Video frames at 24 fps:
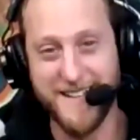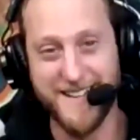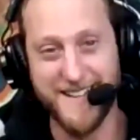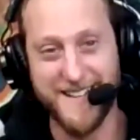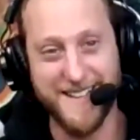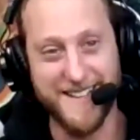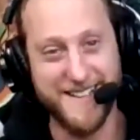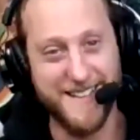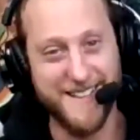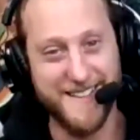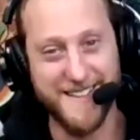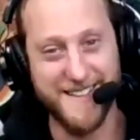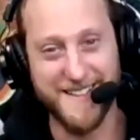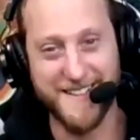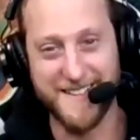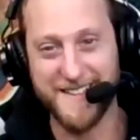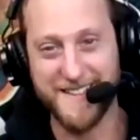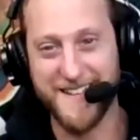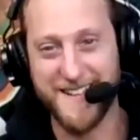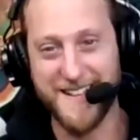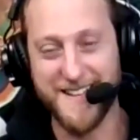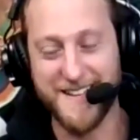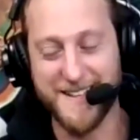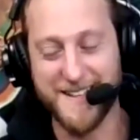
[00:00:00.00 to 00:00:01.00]
Yeah,
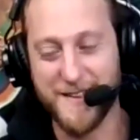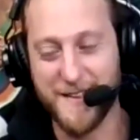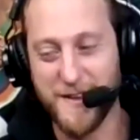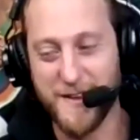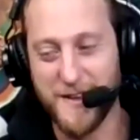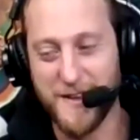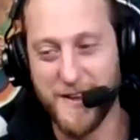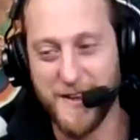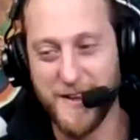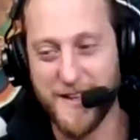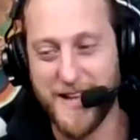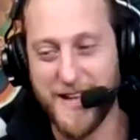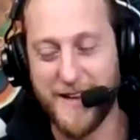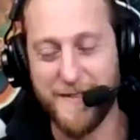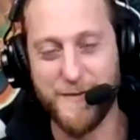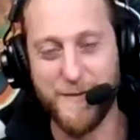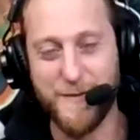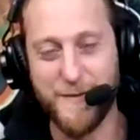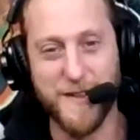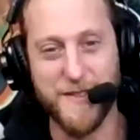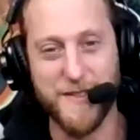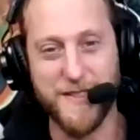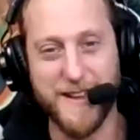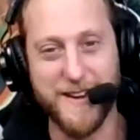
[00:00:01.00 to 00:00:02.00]
and like
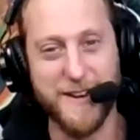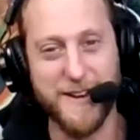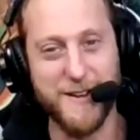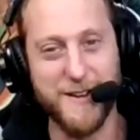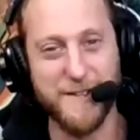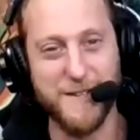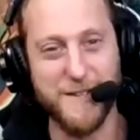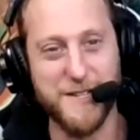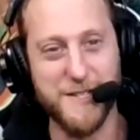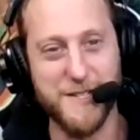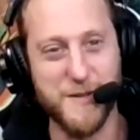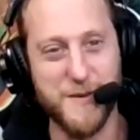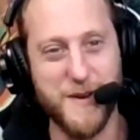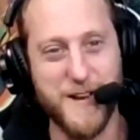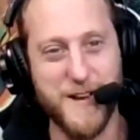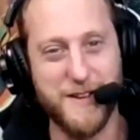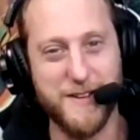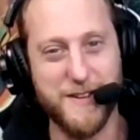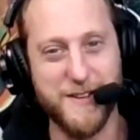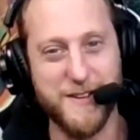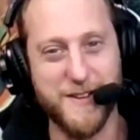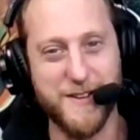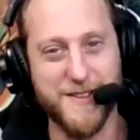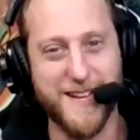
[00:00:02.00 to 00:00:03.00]
everyone that know is
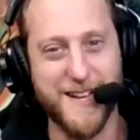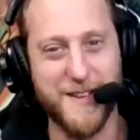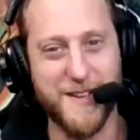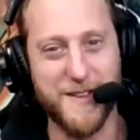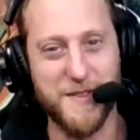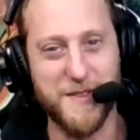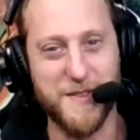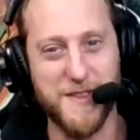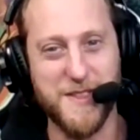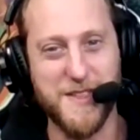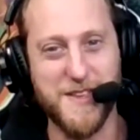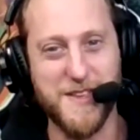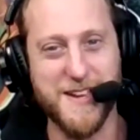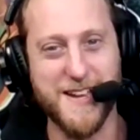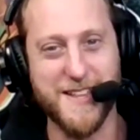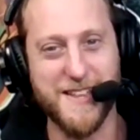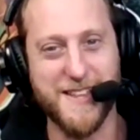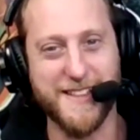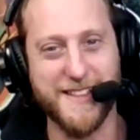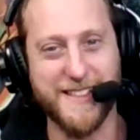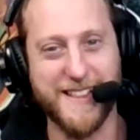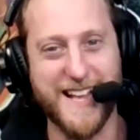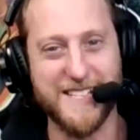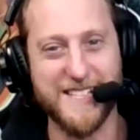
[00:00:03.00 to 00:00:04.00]
around her, like you
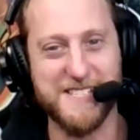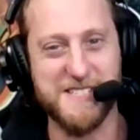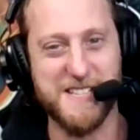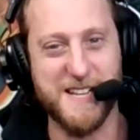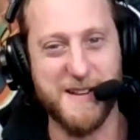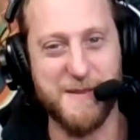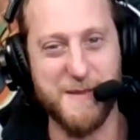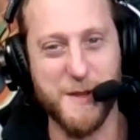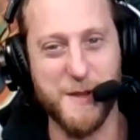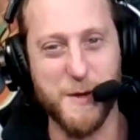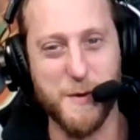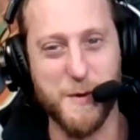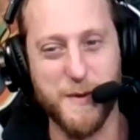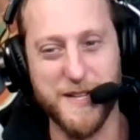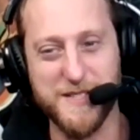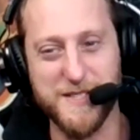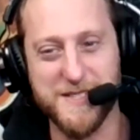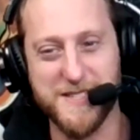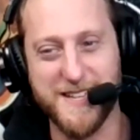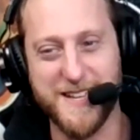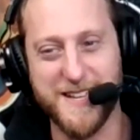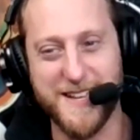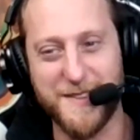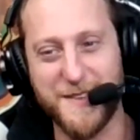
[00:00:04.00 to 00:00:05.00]
get the last name
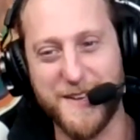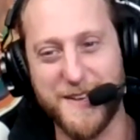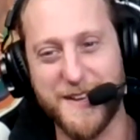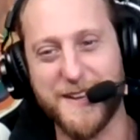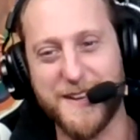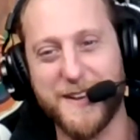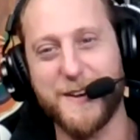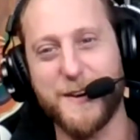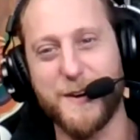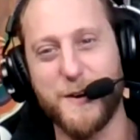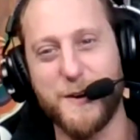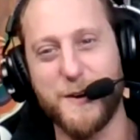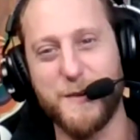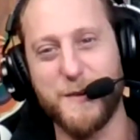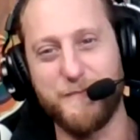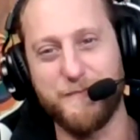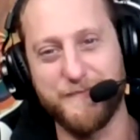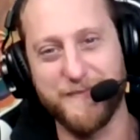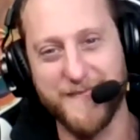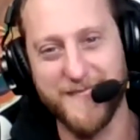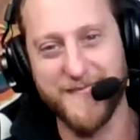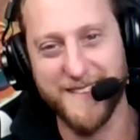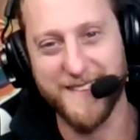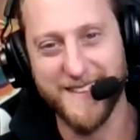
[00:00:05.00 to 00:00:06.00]
Lewinsky, and like, oh,
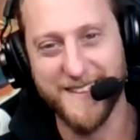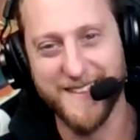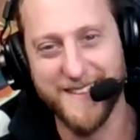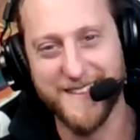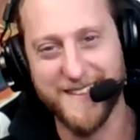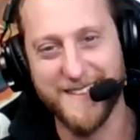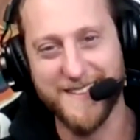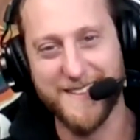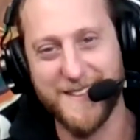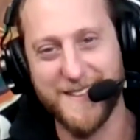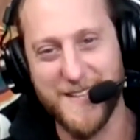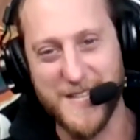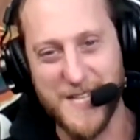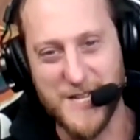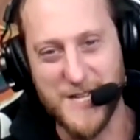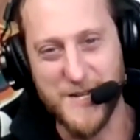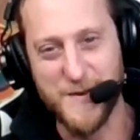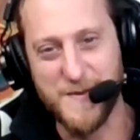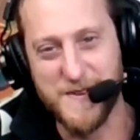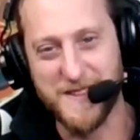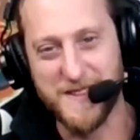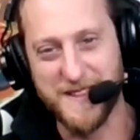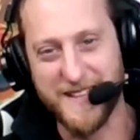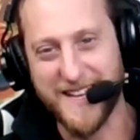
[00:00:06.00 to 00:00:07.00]

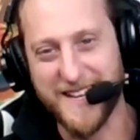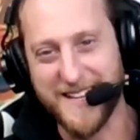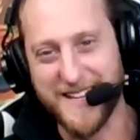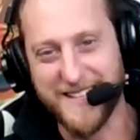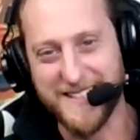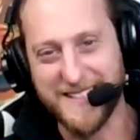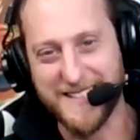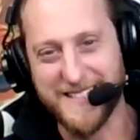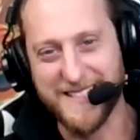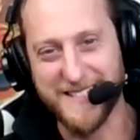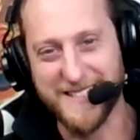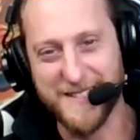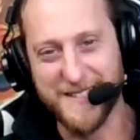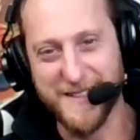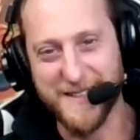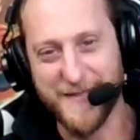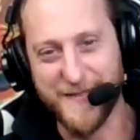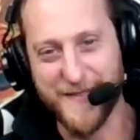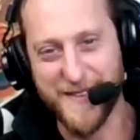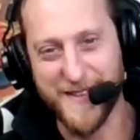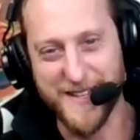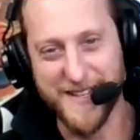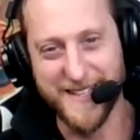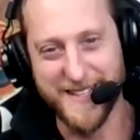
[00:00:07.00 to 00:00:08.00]
you're related to
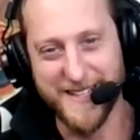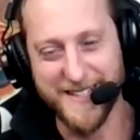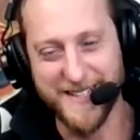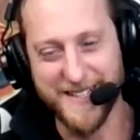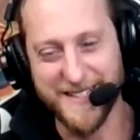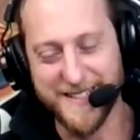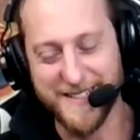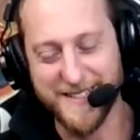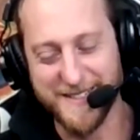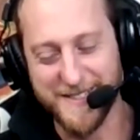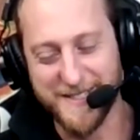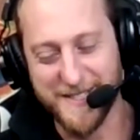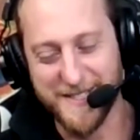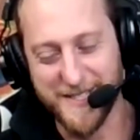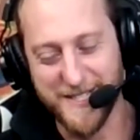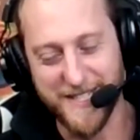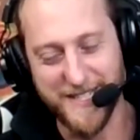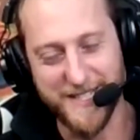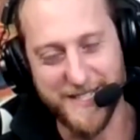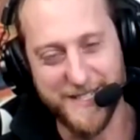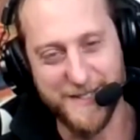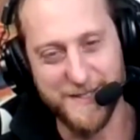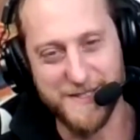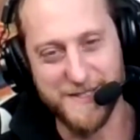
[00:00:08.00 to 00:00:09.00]
the fucking
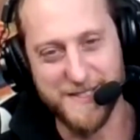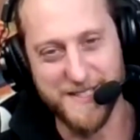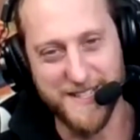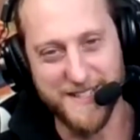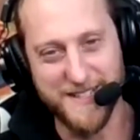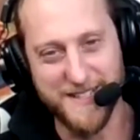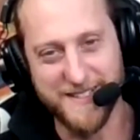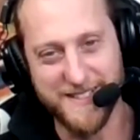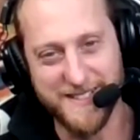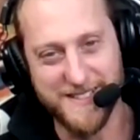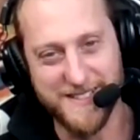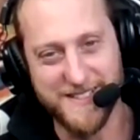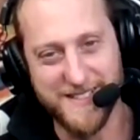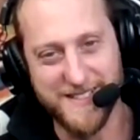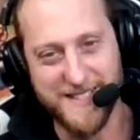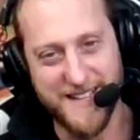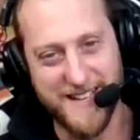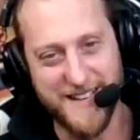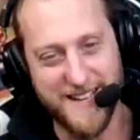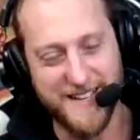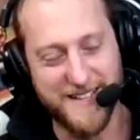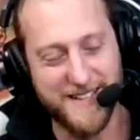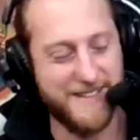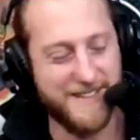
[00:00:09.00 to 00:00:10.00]
chick who sucked his
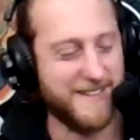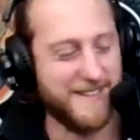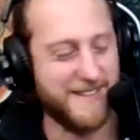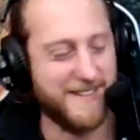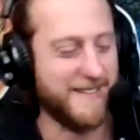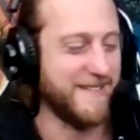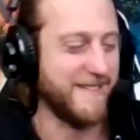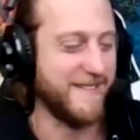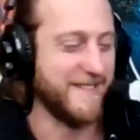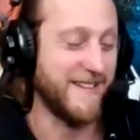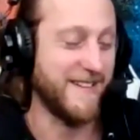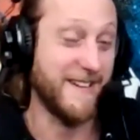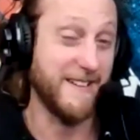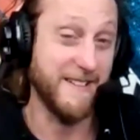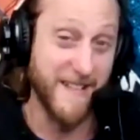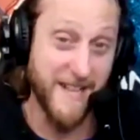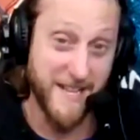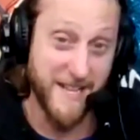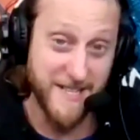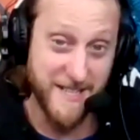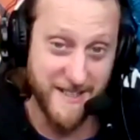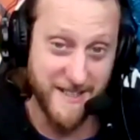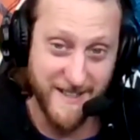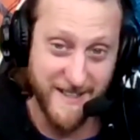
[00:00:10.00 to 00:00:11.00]
dick,
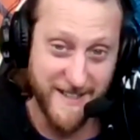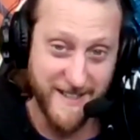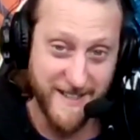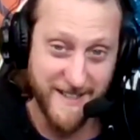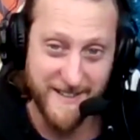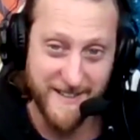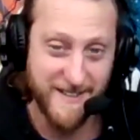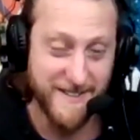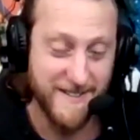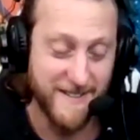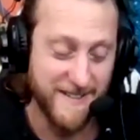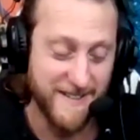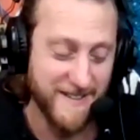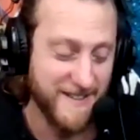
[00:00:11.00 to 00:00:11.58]
allegedly.